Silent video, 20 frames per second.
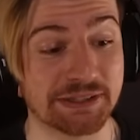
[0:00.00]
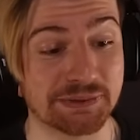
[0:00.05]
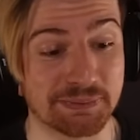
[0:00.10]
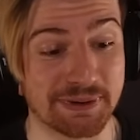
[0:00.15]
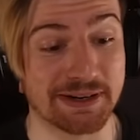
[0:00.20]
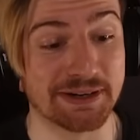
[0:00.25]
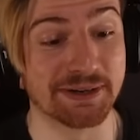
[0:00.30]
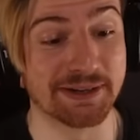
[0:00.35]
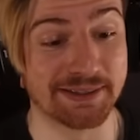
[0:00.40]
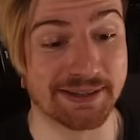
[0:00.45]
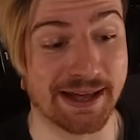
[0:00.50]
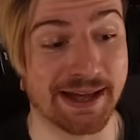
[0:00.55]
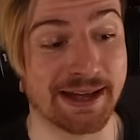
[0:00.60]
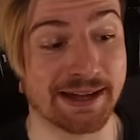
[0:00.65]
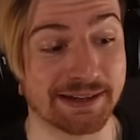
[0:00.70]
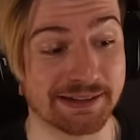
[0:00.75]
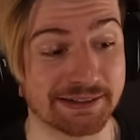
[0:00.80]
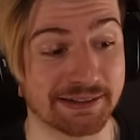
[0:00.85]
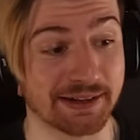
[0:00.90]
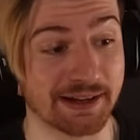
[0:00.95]
why I did
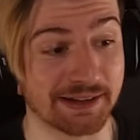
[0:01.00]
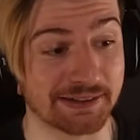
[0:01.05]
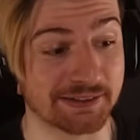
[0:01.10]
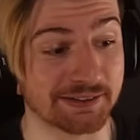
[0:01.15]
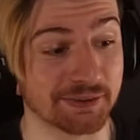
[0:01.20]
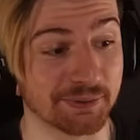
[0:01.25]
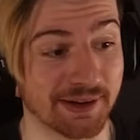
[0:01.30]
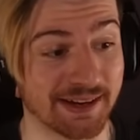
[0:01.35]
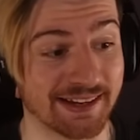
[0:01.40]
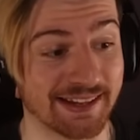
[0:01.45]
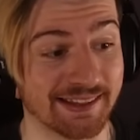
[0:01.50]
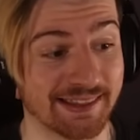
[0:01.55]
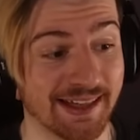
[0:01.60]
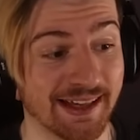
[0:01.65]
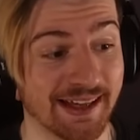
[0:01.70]
that. Guys, you see why I did